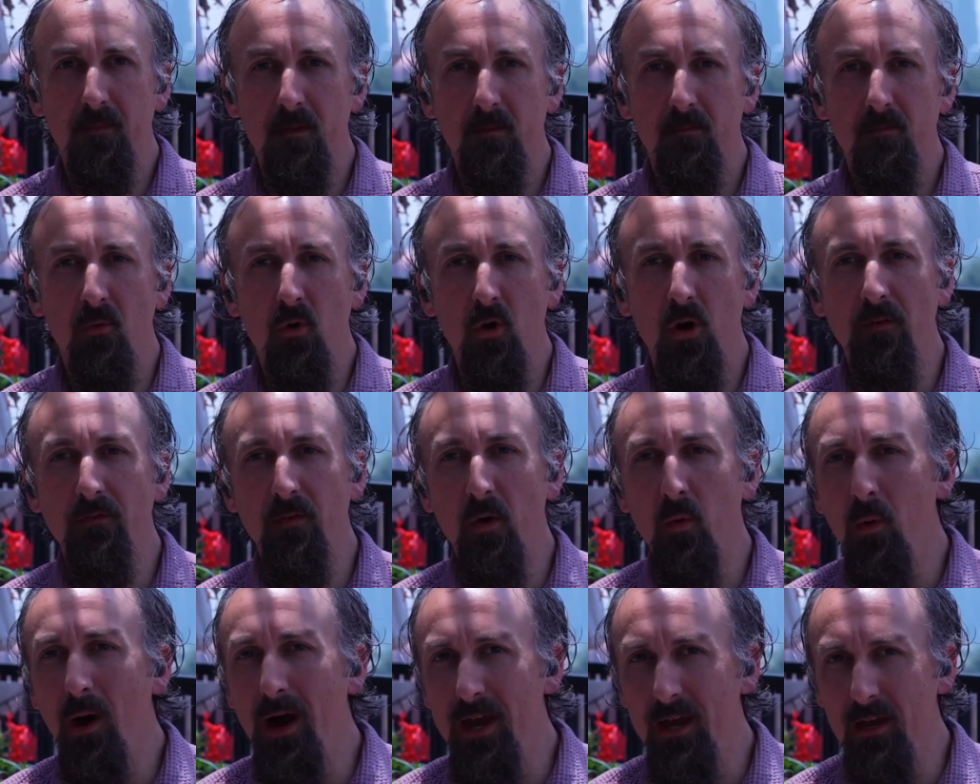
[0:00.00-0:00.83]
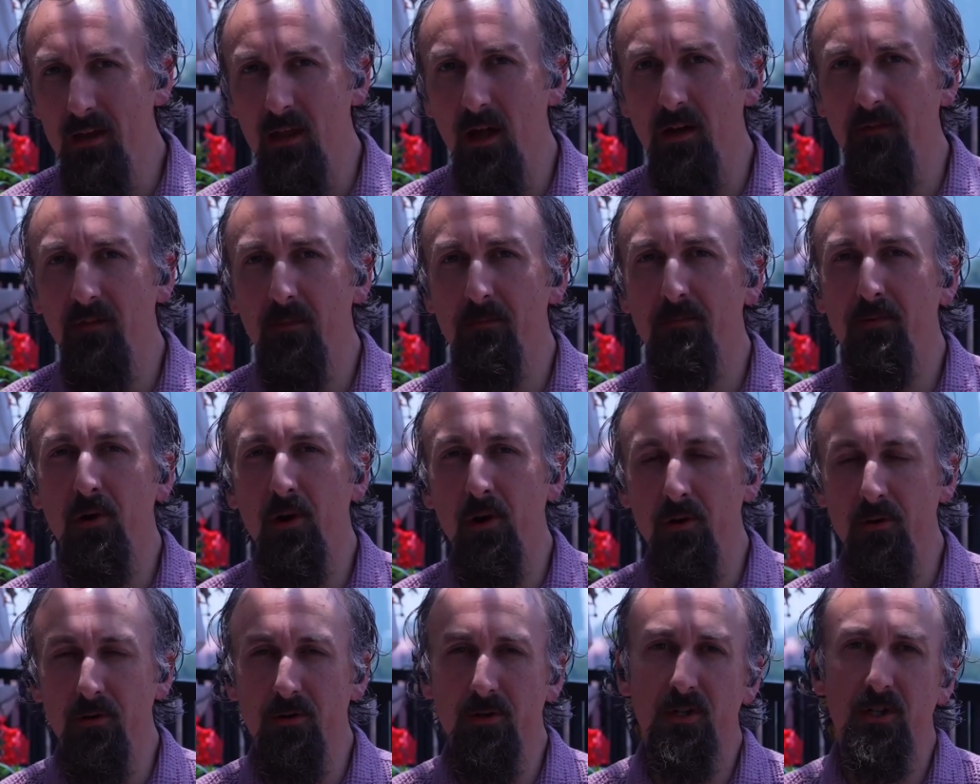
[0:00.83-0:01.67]
more of a white glove
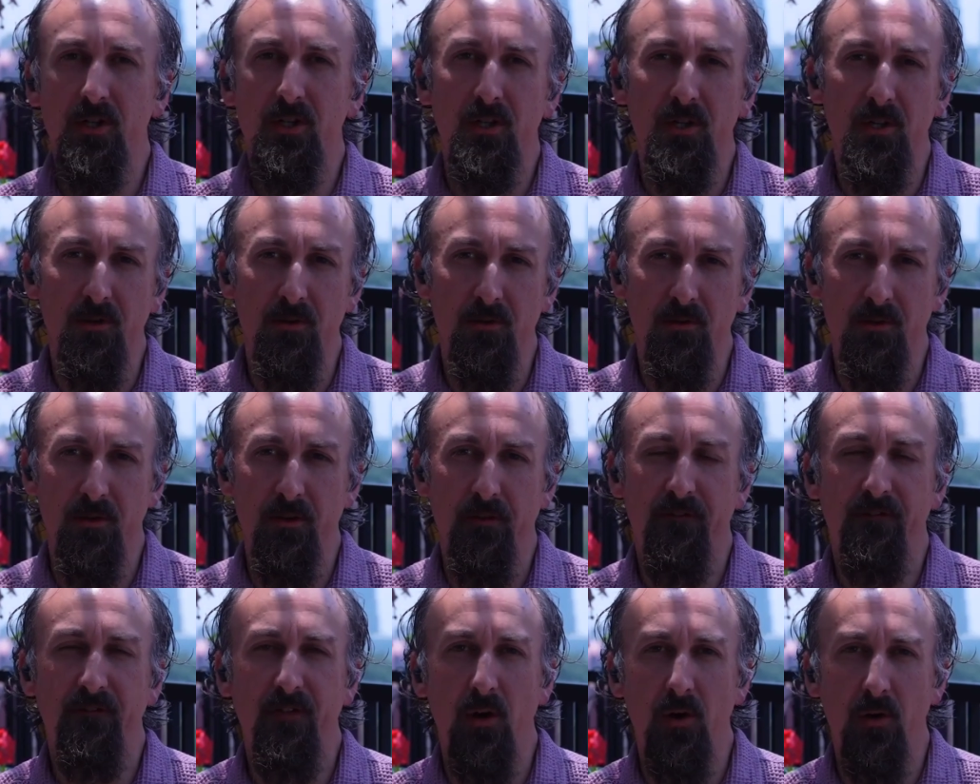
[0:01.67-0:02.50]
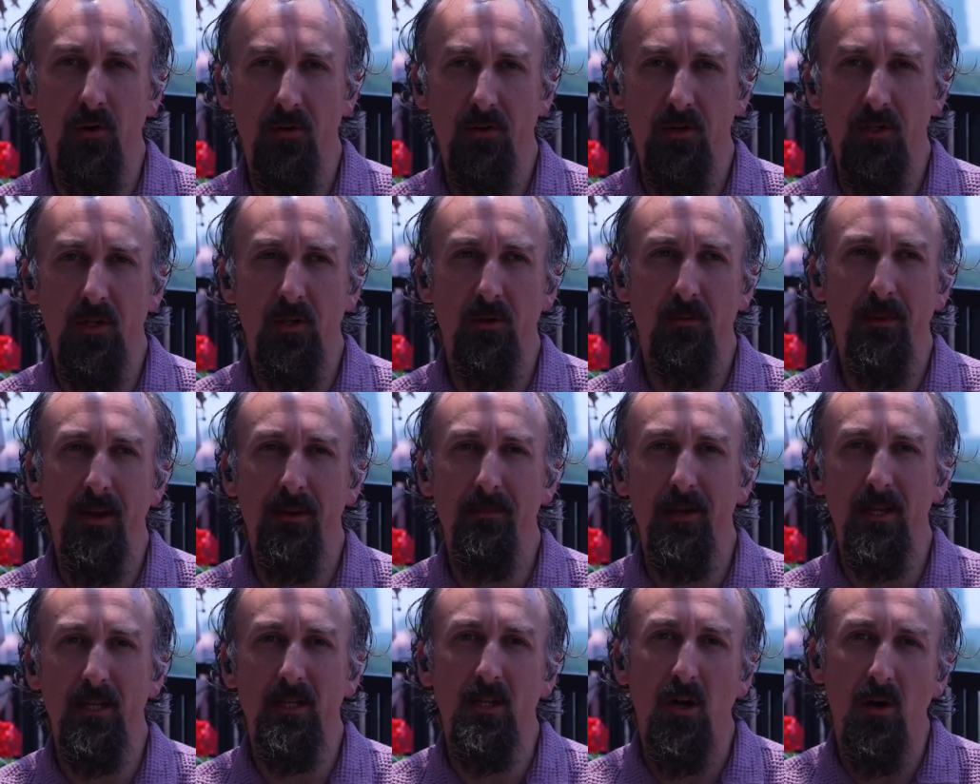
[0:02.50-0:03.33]
approach to the folks who
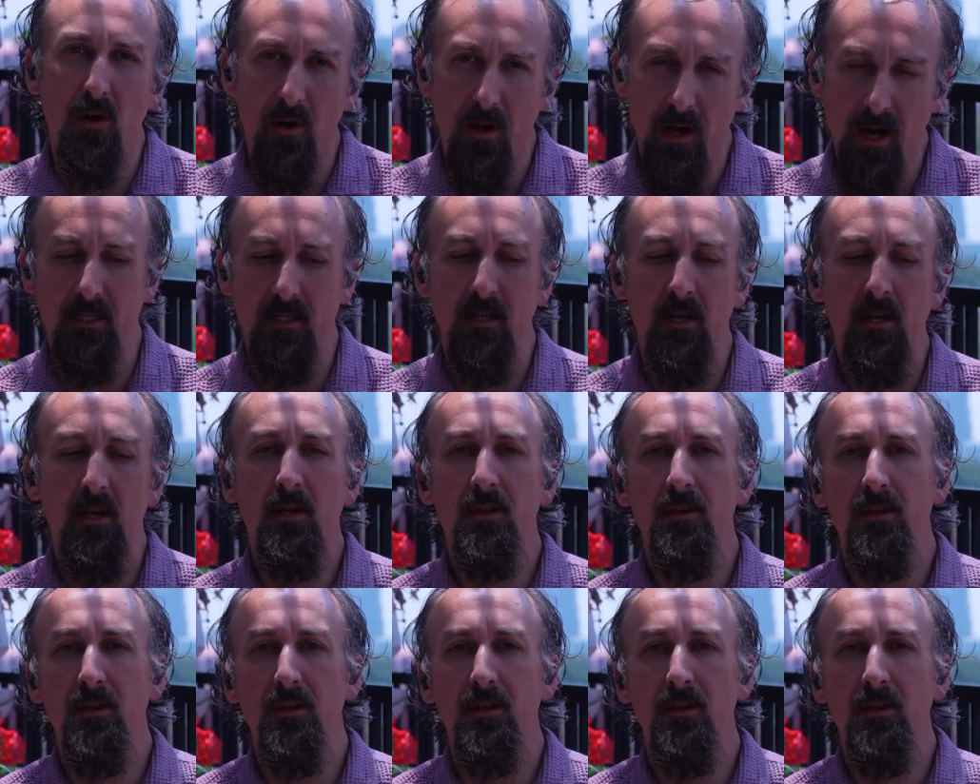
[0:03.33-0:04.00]
maybe don't have the